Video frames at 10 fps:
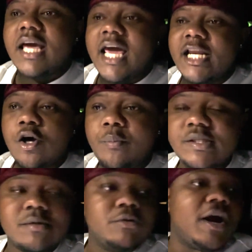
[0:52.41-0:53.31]
and it's gonna be
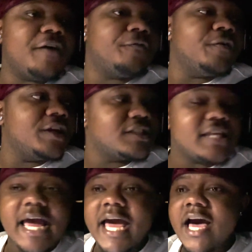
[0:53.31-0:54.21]
some great footage
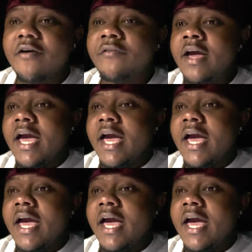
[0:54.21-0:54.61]
to have.